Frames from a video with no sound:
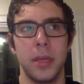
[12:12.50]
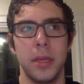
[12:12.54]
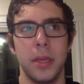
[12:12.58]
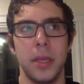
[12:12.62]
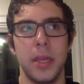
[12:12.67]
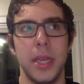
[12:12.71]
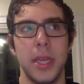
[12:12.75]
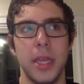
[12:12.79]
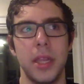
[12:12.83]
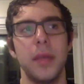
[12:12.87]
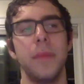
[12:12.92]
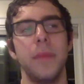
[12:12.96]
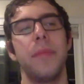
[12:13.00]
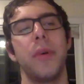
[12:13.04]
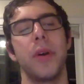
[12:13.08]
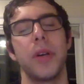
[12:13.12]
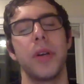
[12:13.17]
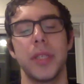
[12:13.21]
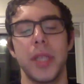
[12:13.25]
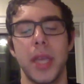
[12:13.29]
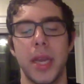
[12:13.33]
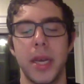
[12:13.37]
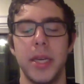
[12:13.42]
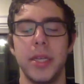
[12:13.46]
in the
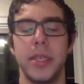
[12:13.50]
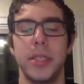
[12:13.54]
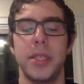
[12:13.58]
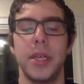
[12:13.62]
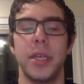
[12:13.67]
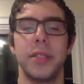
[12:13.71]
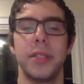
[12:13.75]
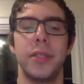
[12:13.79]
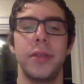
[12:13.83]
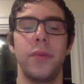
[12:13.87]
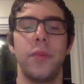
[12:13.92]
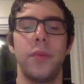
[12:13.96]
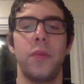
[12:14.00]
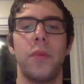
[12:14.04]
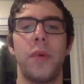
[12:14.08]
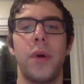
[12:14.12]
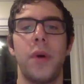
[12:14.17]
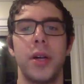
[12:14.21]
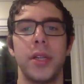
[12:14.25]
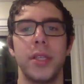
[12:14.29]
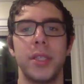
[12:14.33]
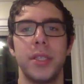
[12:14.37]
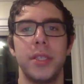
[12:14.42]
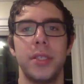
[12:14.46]
books and it doesn't
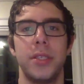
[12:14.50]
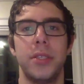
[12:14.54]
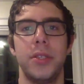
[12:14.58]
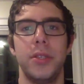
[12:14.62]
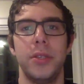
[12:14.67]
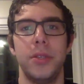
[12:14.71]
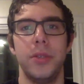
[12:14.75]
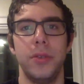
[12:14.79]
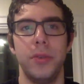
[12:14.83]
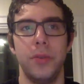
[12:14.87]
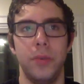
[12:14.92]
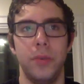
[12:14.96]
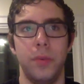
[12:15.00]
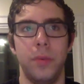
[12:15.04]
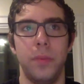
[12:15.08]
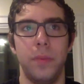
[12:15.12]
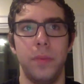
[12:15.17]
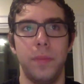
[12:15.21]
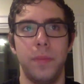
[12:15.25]
want to